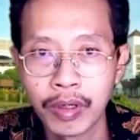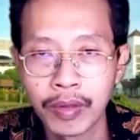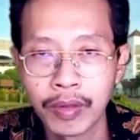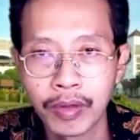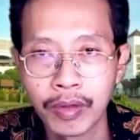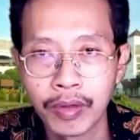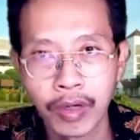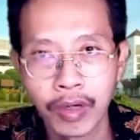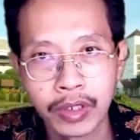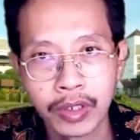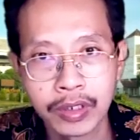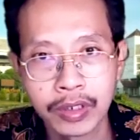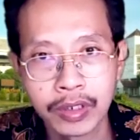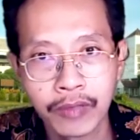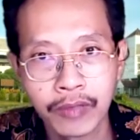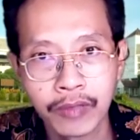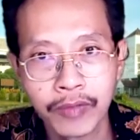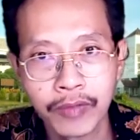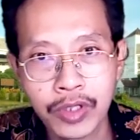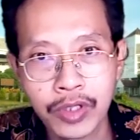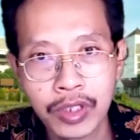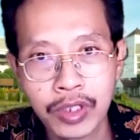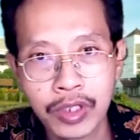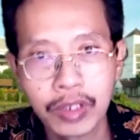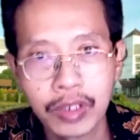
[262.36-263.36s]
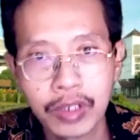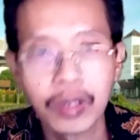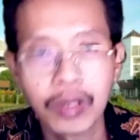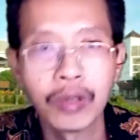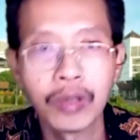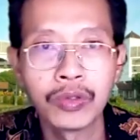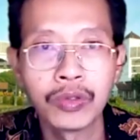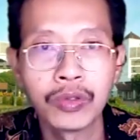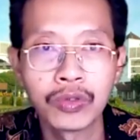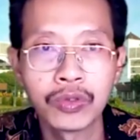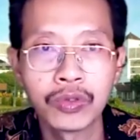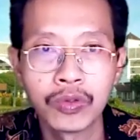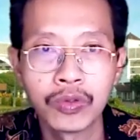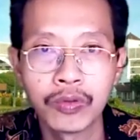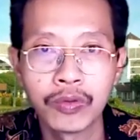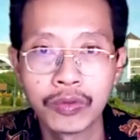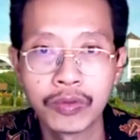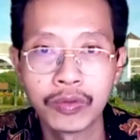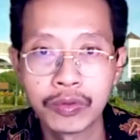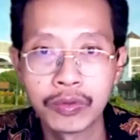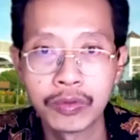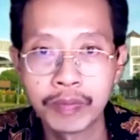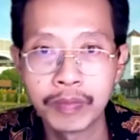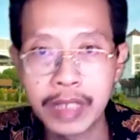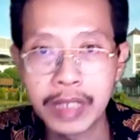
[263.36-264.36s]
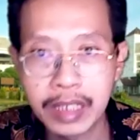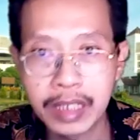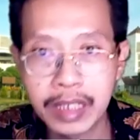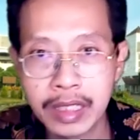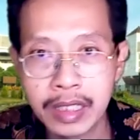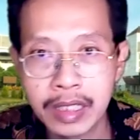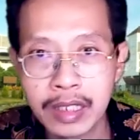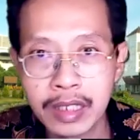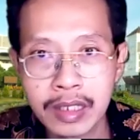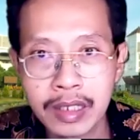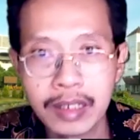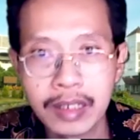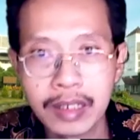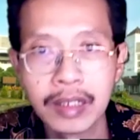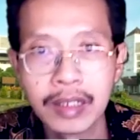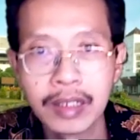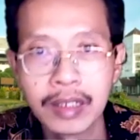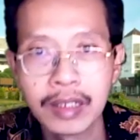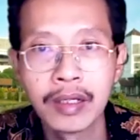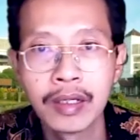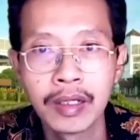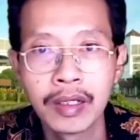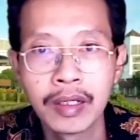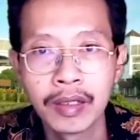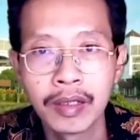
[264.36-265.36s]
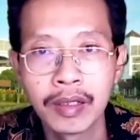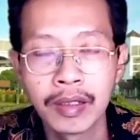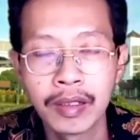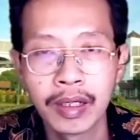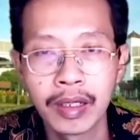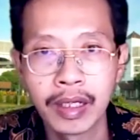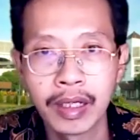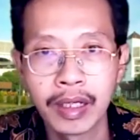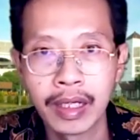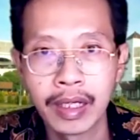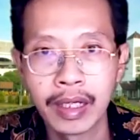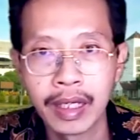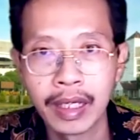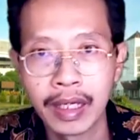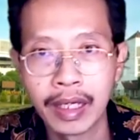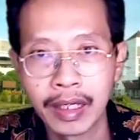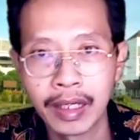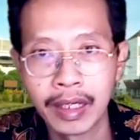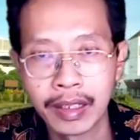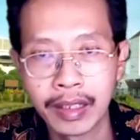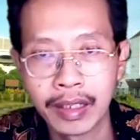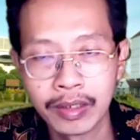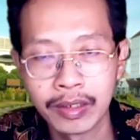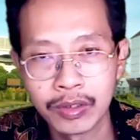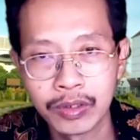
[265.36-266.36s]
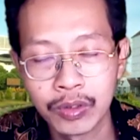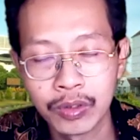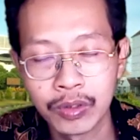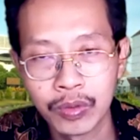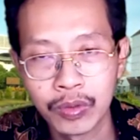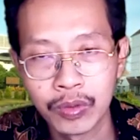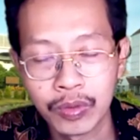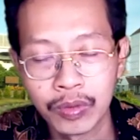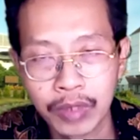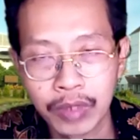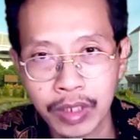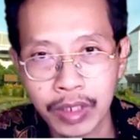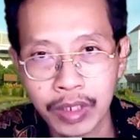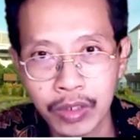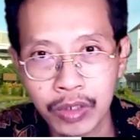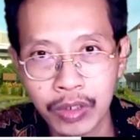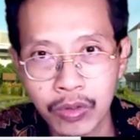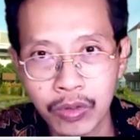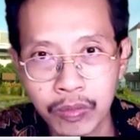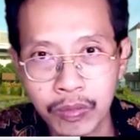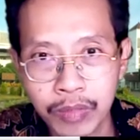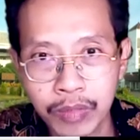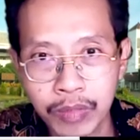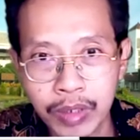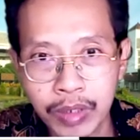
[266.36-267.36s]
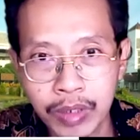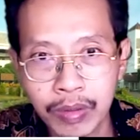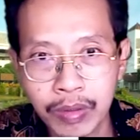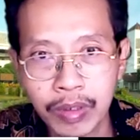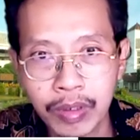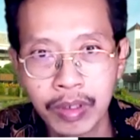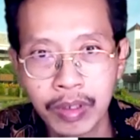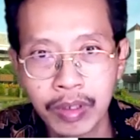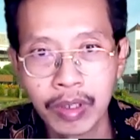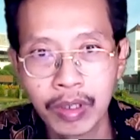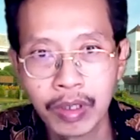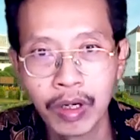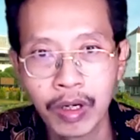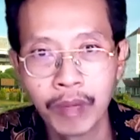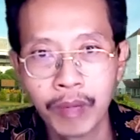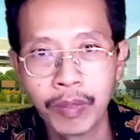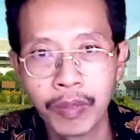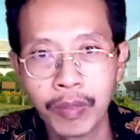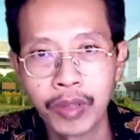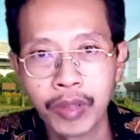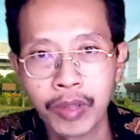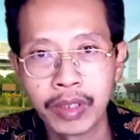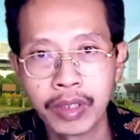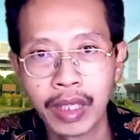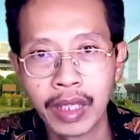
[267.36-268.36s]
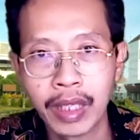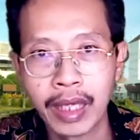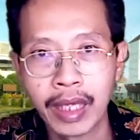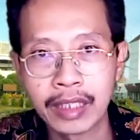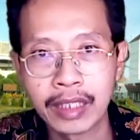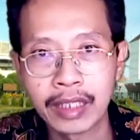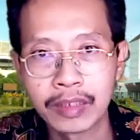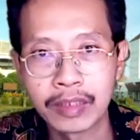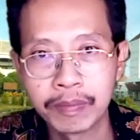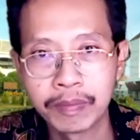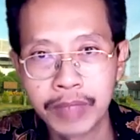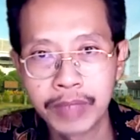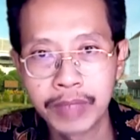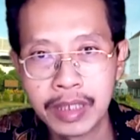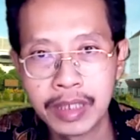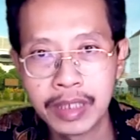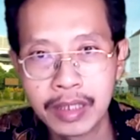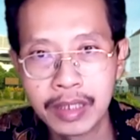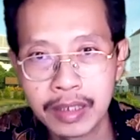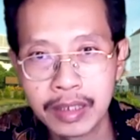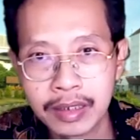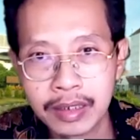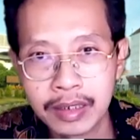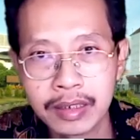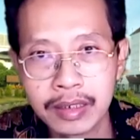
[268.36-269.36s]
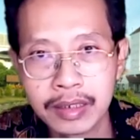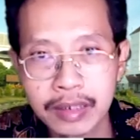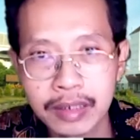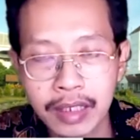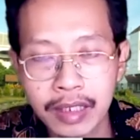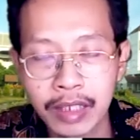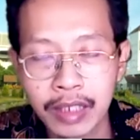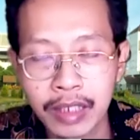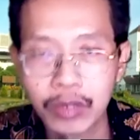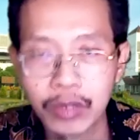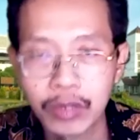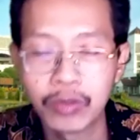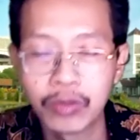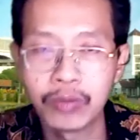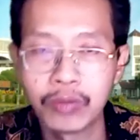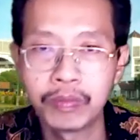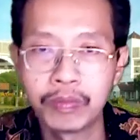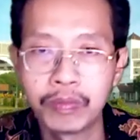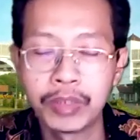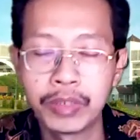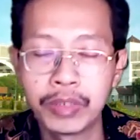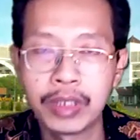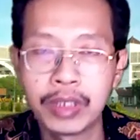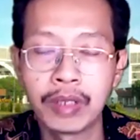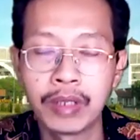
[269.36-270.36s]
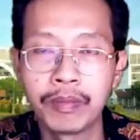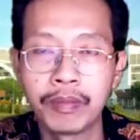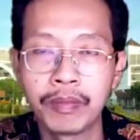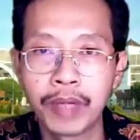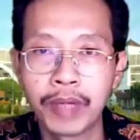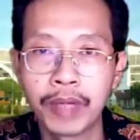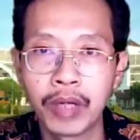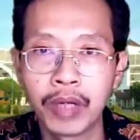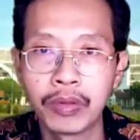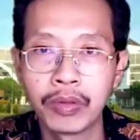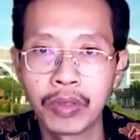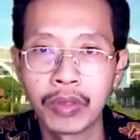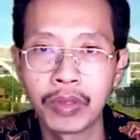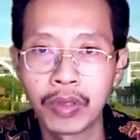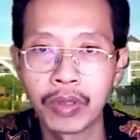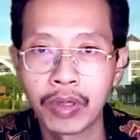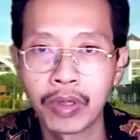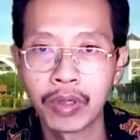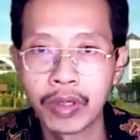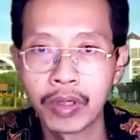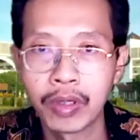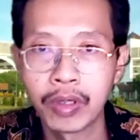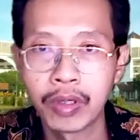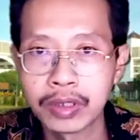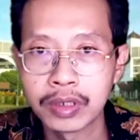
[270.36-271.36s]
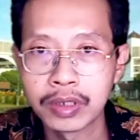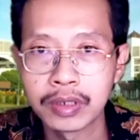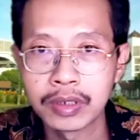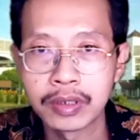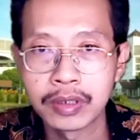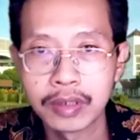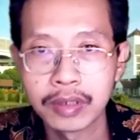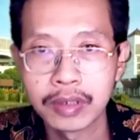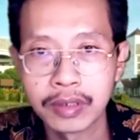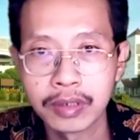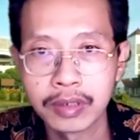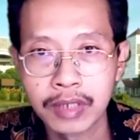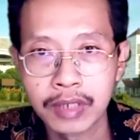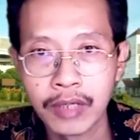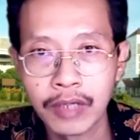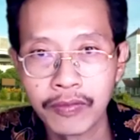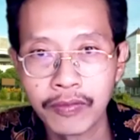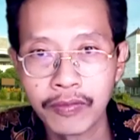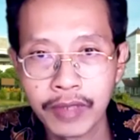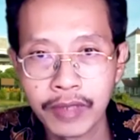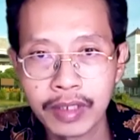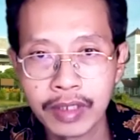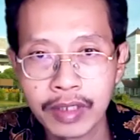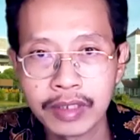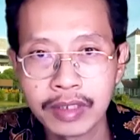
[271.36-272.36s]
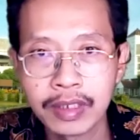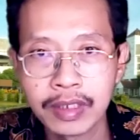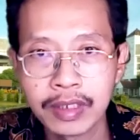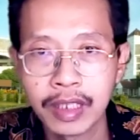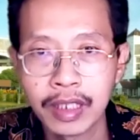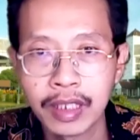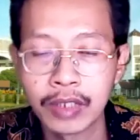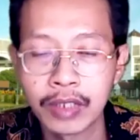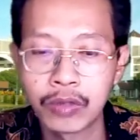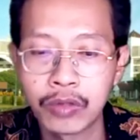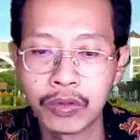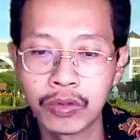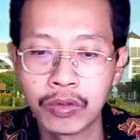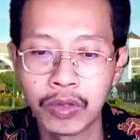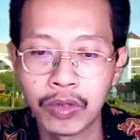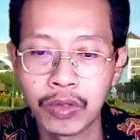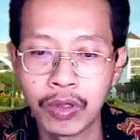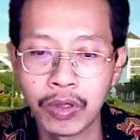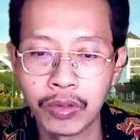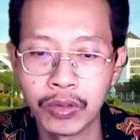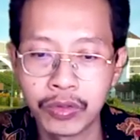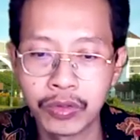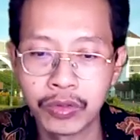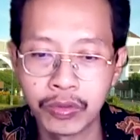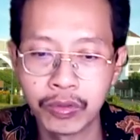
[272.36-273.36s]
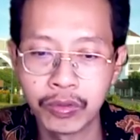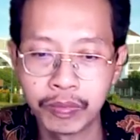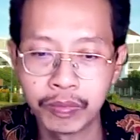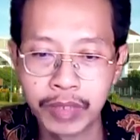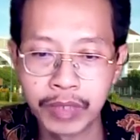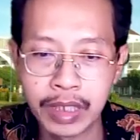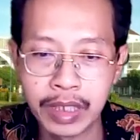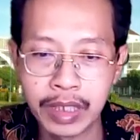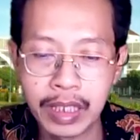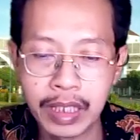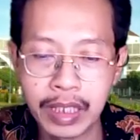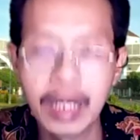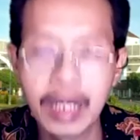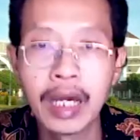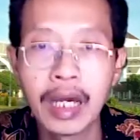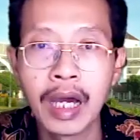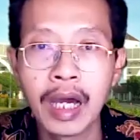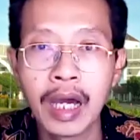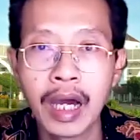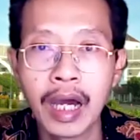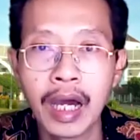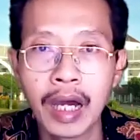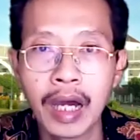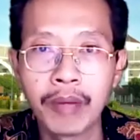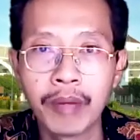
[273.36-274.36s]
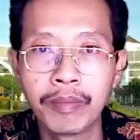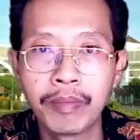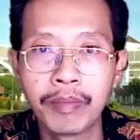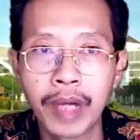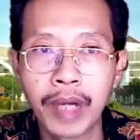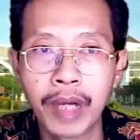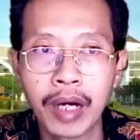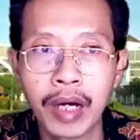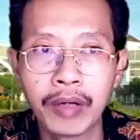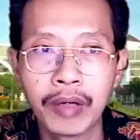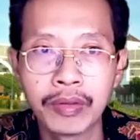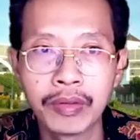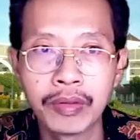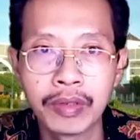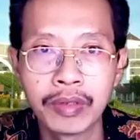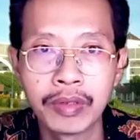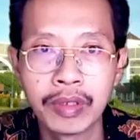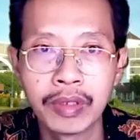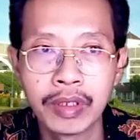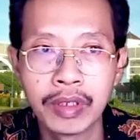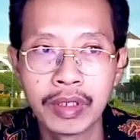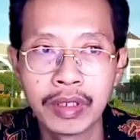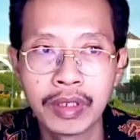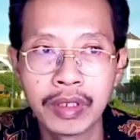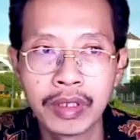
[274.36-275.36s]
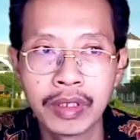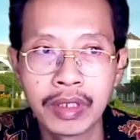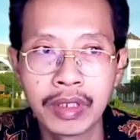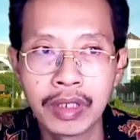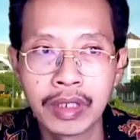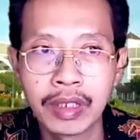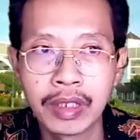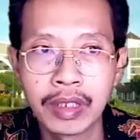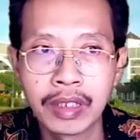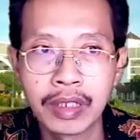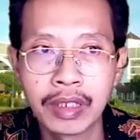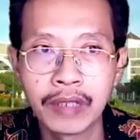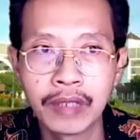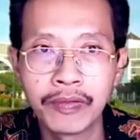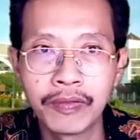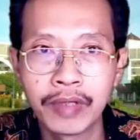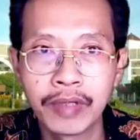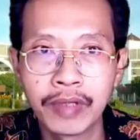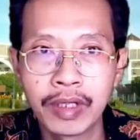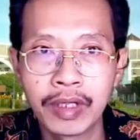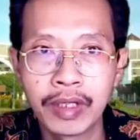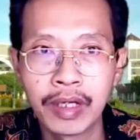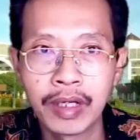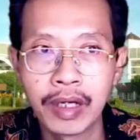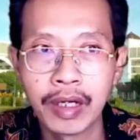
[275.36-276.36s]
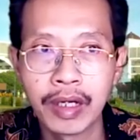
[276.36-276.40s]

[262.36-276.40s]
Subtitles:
cost efficient, also speedier. So it could be about expedience, it could be about cost savings, it could also be about giving